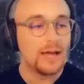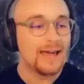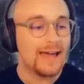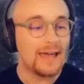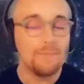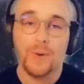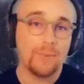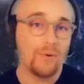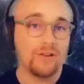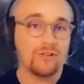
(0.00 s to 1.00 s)
In
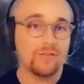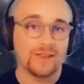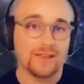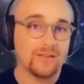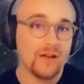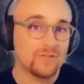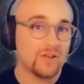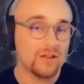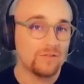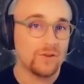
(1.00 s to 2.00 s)
preparation for this, I've done a
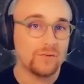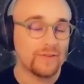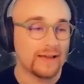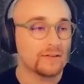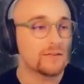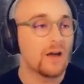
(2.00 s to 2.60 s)
few things.